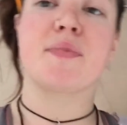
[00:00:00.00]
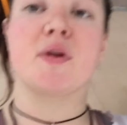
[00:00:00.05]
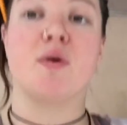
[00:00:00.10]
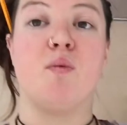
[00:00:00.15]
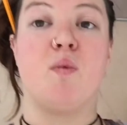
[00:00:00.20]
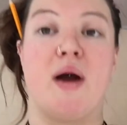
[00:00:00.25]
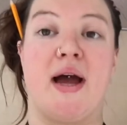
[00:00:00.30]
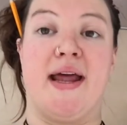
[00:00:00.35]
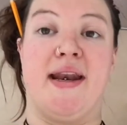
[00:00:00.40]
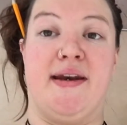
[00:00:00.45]

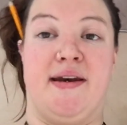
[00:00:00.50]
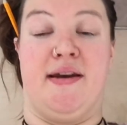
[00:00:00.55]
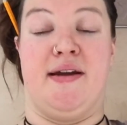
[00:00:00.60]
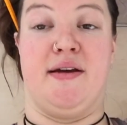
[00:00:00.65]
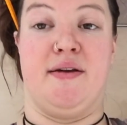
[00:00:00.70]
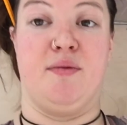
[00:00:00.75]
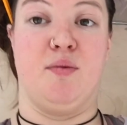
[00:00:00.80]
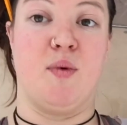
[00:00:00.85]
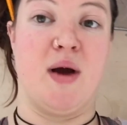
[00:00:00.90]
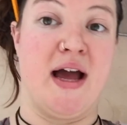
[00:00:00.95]
when
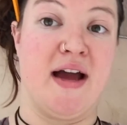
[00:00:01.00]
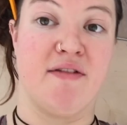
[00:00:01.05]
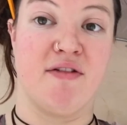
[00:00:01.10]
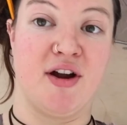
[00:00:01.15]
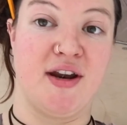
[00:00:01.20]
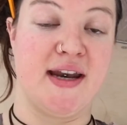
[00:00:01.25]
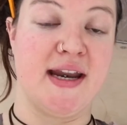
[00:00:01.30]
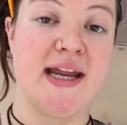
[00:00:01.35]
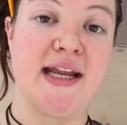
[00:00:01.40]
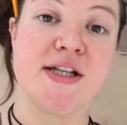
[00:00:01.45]
and where
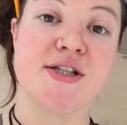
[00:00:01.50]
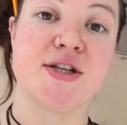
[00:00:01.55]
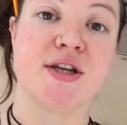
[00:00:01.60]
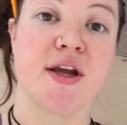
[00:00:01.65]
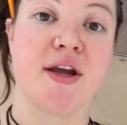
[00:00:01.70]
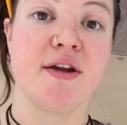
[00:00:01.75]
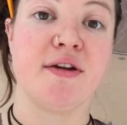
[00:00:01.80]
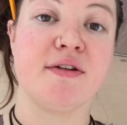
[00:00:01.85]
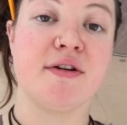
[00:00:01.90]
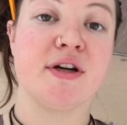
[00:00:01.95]
I need
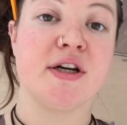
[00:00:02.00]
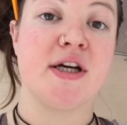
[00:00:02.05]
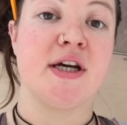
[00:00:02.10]
to.